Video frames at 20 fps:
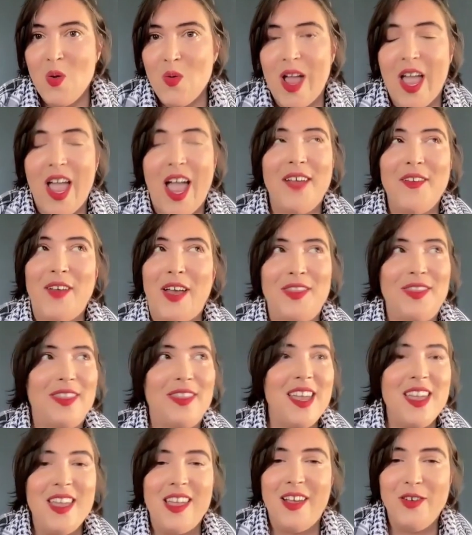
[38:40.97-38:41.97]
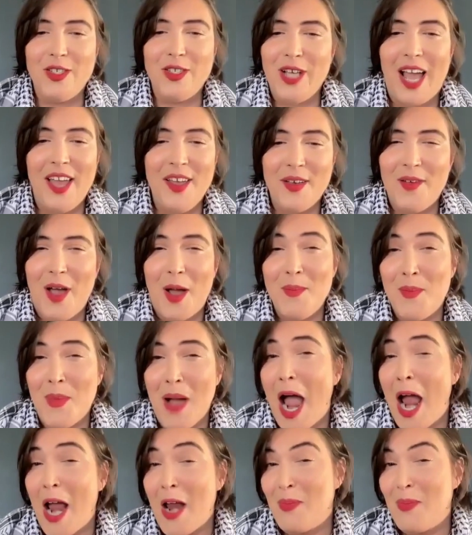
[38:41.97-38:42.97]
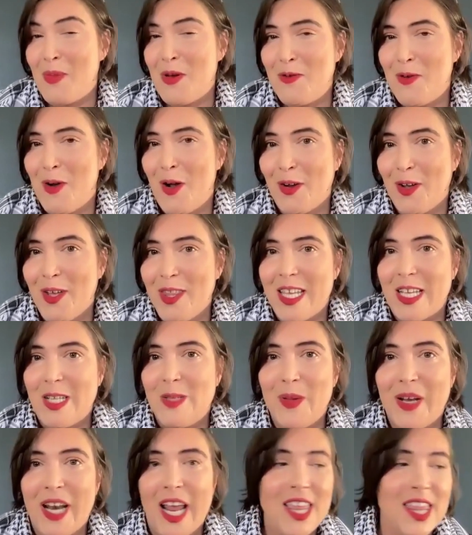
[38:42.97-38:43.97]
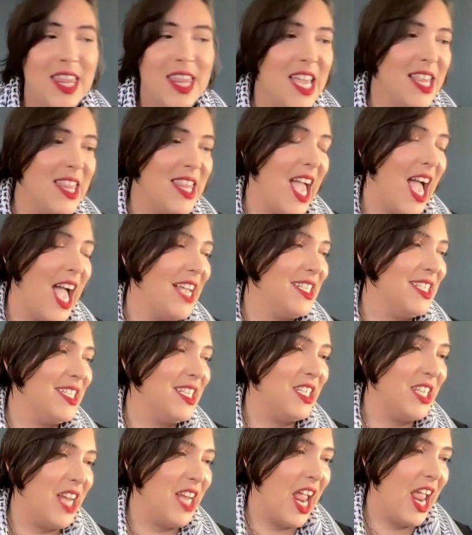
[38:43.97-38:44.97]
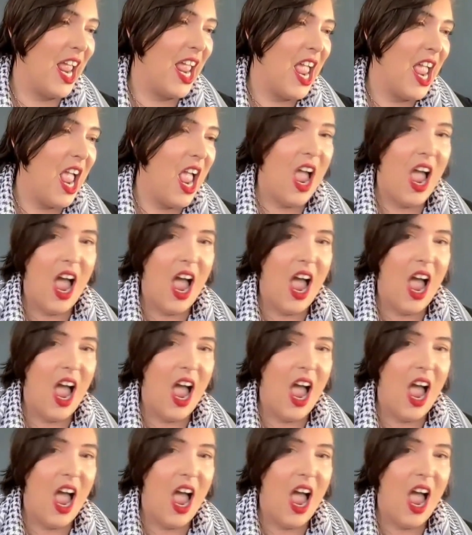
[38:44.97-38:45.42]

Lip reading: where I might be wrong on this, but I think the ICJ